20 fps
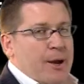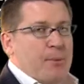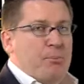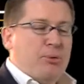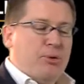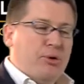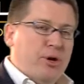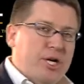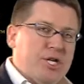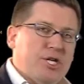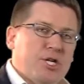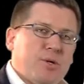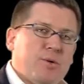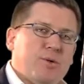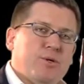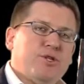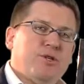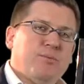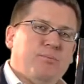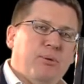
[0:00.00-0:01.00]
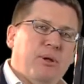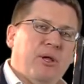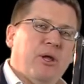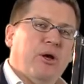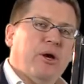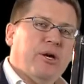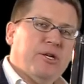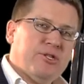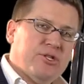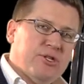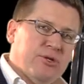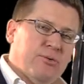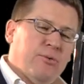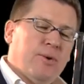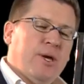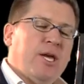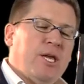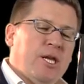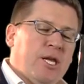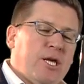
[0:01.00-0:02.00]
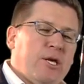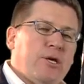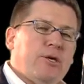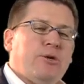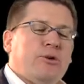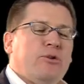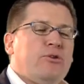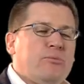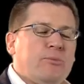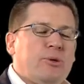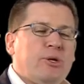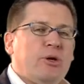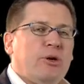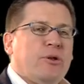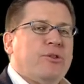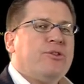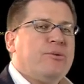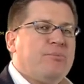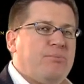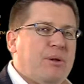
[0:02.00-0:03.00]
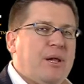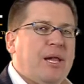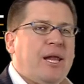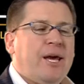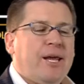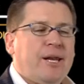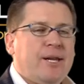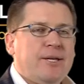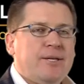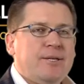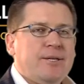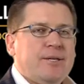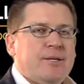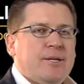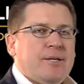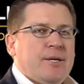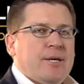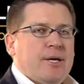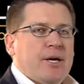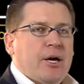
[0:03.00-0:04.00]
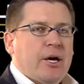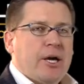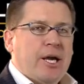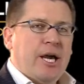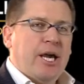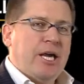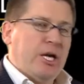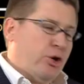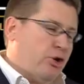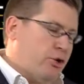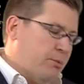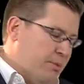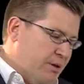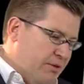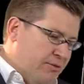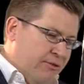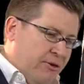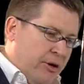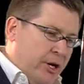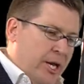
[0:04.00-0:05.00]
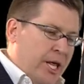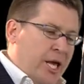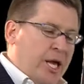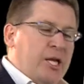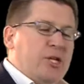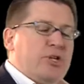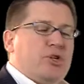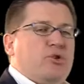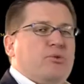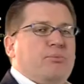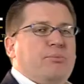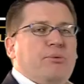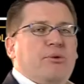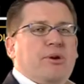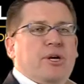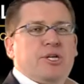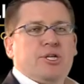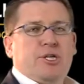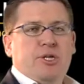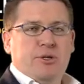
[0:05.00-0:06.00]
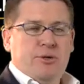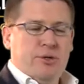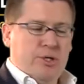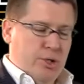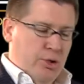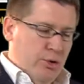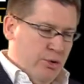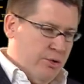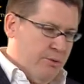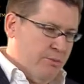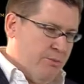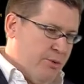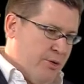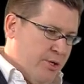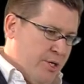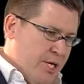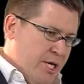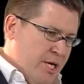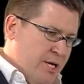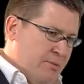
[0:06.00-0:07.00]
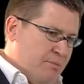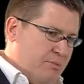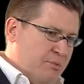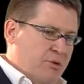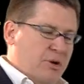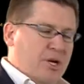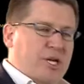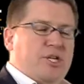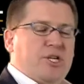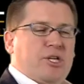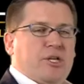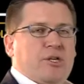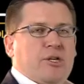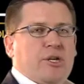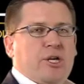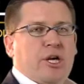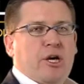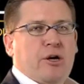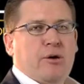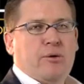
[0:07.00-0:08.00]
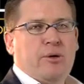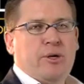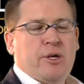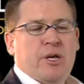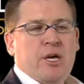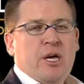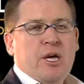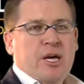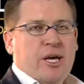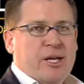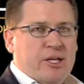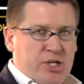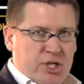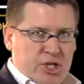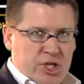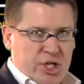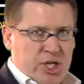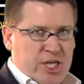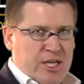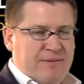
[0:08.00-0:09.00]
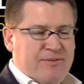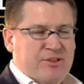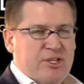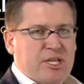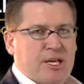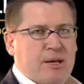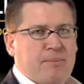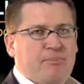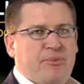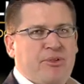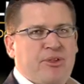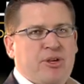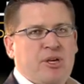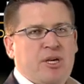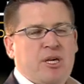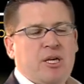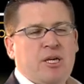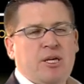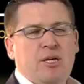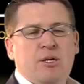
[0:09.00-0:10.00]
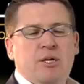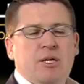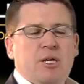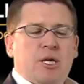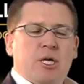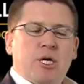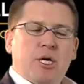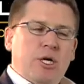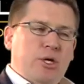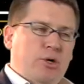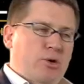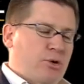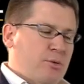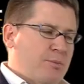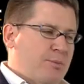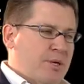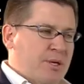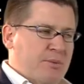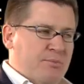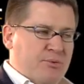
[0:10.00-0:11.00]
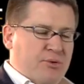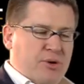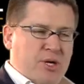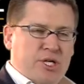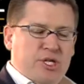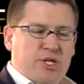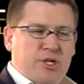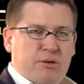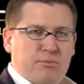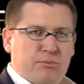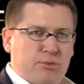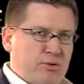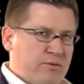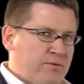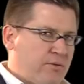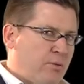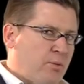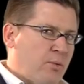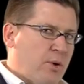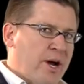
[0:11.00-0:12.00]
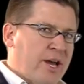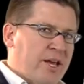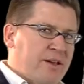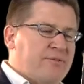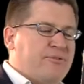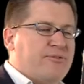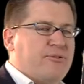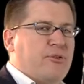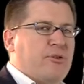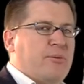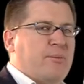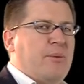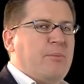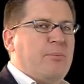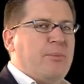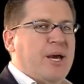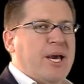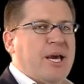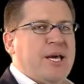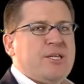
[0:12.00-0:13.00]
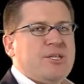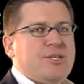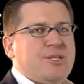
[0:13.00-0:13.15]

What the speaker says: pressure is applied to any human on the planet, okay, it could be financial pressure, it could be pressure to go and achieve something, it could be pressure to move away from a bad